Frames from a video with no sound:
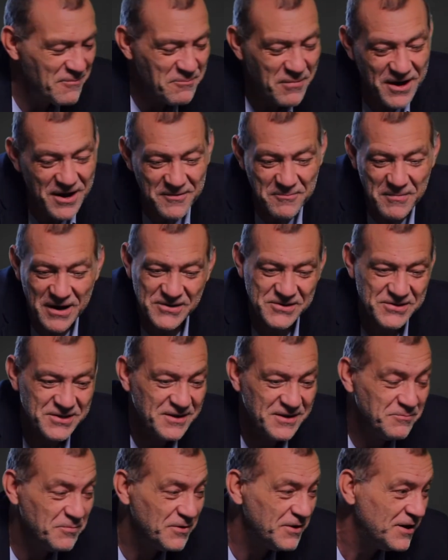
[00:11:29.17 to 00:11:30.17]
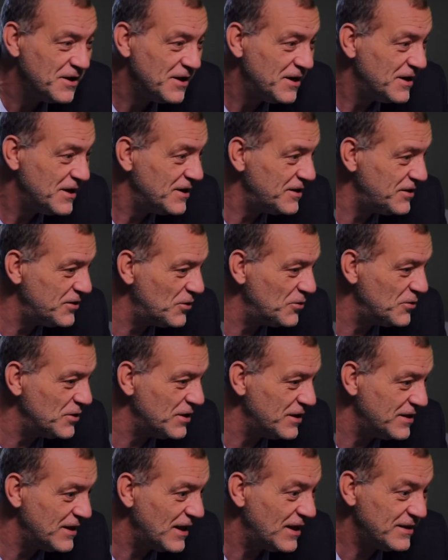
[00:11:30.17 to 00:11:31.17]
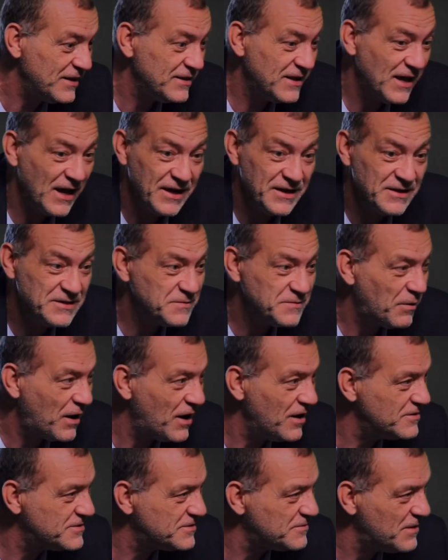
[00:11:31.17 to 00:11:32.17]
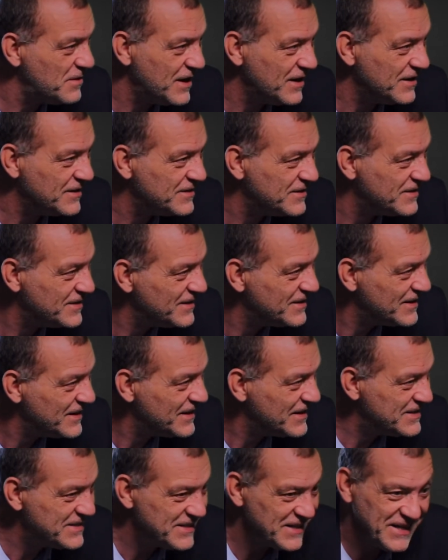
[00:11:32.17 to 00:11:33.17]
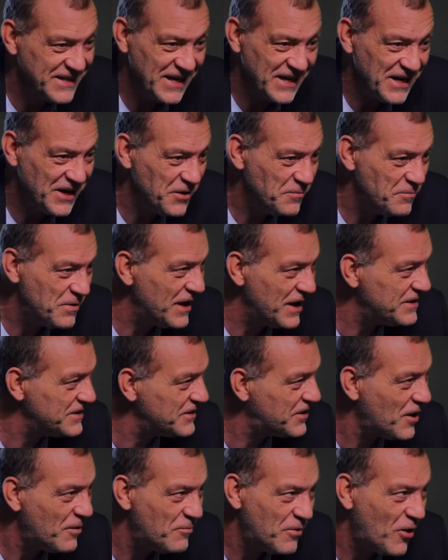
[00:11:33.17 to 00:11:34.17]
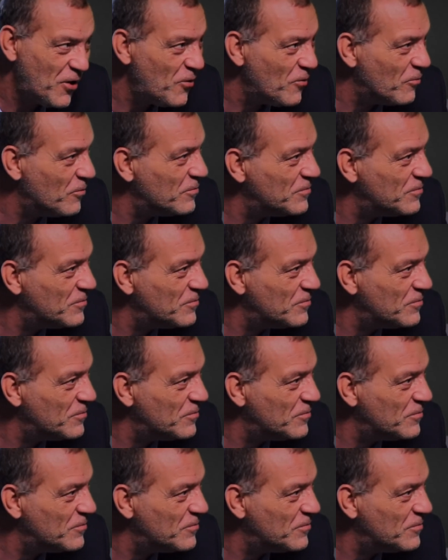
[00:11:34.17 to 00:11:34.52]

I might have mentioned it, but you know that inspires a man to get out of bed and come home.